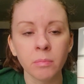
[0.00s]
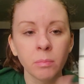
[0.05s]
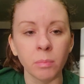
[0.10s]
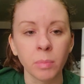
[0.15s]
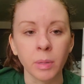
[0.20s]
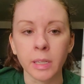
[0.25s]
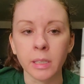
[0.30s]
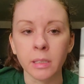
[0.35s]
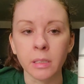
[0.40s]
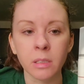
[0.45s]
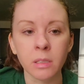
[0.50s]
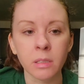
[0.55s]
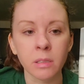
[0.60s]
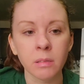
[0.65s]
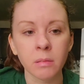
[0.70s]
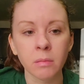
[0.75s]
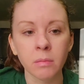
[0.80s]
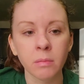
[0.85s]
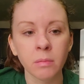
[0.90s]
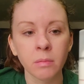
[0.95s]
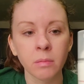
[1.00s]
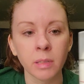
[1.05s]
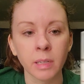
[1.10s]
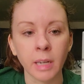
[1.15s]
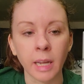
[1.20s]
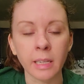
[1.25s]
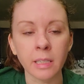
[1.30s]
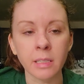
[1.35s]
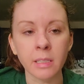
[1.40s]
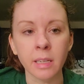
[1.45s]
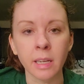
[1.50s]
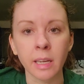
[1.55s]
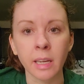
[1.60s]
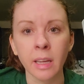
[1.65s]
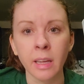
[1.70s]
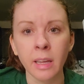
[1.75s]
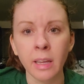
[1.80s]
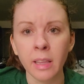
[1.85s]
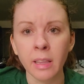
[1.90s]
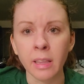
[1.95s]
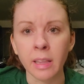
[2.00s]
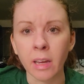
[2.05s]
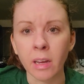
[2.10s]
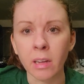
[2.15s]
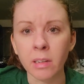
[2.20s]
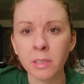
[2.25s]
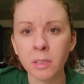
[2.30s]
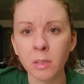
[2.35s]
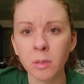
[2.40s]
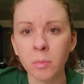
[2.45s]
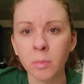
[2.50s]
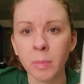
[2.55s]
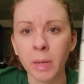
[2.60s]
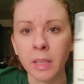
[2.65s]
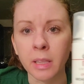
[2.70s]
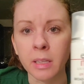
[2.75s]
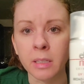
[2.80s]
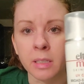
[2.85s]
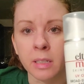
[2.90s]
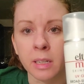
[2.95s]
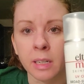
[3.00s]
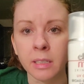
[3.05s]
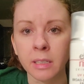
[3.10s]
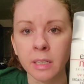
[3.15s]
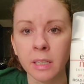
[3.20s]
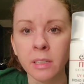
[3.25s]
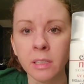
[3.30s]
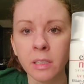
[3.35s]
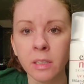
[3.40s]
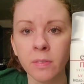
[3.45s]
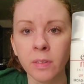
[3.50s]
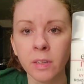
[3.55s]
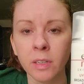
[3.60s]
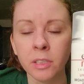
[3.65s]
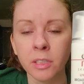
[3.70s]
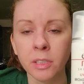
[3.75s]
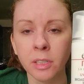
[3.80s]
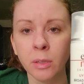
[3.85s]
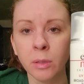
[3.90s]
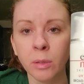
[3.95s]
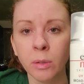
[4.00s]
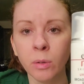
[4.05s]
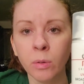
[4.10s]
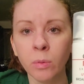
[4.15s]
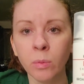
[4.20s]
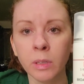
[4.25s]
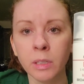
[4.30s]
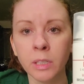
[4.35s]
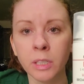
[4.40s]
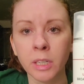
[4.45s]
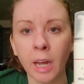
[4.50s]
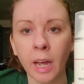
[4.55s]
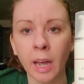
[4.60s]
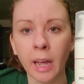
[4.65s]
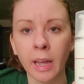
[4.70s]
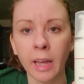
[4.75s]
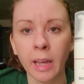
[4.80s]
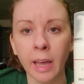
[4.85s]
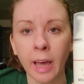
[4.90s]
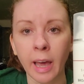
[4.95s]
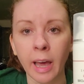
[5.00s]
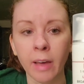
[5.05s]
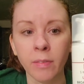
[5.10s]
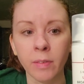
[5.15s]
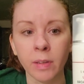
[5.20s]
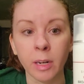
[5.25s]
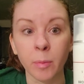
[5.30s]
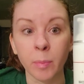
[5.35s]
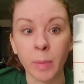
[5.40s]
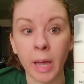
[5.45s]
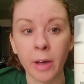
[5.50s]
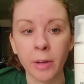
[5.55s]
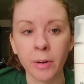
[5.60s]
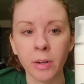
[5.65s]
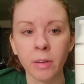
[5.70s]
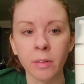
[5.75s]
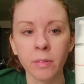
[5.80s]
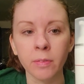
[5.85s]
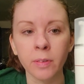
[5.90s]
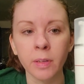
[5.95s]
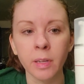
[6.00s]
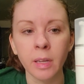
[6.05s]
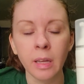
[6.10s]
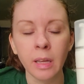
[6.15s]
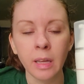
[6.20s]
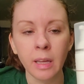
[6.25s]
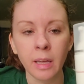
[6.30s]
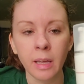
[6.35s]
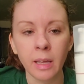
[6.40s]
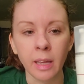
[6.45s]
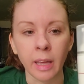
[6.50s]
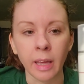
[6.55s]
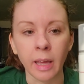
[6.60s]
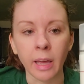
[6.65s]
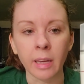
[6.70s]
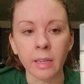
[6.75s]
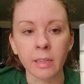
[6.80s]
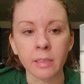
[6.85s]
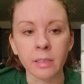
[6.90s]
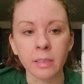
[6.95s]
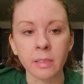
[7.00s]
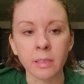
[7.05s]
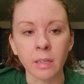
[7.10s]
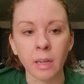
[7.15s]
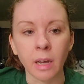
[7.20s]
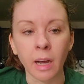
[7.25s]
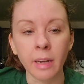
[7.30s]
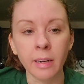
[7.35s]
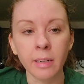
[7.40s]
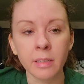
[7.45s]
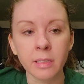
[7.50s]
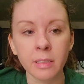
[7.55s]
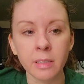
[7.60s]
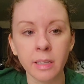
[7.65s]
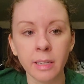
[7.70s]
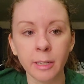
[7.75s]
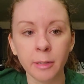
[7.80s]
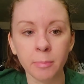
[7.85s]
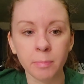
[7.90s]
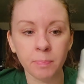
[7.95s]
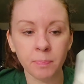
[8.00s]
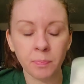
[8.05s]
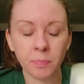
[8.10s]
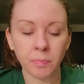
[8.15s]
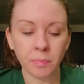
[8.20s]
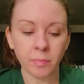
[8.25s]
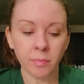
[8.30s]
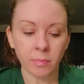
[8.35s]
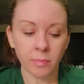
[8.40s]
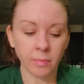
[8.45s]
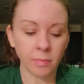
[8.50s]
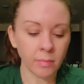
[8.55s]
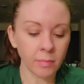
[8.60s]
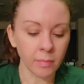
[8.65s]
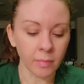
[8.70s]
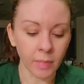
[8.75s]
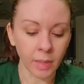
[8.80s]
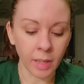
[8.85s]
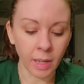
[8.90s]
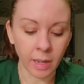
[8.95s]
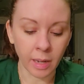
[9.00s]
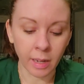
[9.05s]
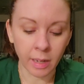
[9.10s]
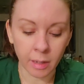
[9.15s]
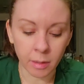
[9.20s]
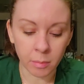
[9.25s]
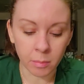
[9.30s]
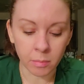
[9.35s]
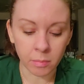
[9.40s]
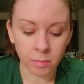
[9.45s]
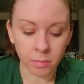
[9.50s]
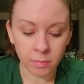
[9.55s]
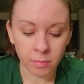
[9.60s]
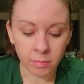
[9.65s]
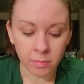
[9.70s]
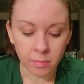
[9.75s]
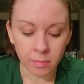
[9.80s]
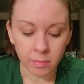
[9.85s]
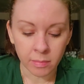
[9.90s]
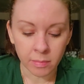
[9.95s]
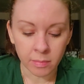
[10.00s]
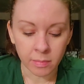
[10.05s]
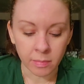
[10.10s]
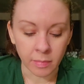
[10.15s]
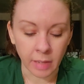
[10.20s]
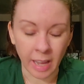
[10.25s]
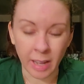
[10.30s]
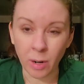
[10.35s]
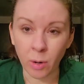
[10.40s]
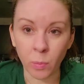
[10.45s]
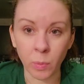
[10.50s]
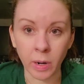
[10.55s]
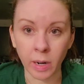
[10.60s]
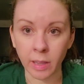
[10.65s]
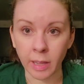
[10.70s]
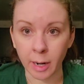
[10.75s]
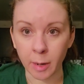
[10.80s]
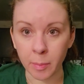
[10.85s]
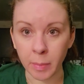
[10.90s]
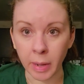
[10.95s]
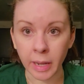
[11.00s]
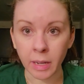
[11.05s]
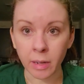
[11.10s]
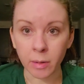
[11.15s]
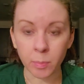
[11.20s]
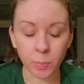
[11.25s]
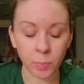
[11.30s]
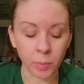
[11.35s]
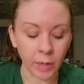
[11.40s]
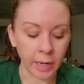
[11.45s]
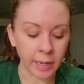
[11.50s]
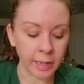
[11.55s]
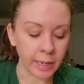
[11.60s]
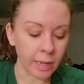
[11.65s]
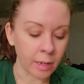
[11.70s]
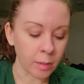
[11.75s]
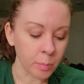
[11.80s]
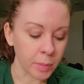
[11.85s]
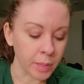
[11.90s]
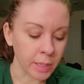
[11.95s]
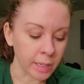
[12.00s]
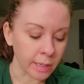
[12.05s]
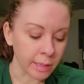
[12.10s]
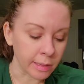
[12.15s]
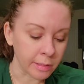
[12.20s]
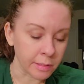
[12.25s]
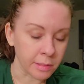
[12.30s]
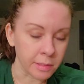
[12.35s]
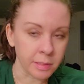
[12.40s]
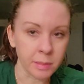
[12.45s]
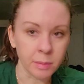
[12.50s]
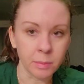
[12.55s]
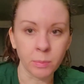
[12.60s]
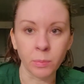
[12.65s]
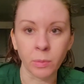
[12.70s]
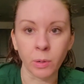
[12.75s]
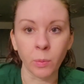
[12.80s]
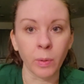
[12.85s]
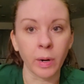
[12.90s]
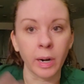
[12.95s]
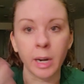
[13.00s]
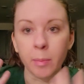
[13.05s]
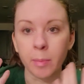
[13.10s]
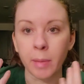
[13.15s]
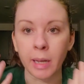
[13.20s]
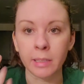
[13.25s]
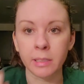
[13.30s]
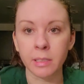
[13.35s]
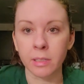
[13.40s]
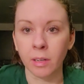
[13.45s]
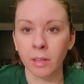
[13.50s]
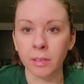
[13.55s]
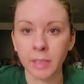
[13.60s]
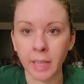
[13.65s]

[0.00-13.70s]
blends nicely. They also make this in a tinted version, which I have and am out of. And honestly, I don't wear a lot of makeup right now because we're wearing masks all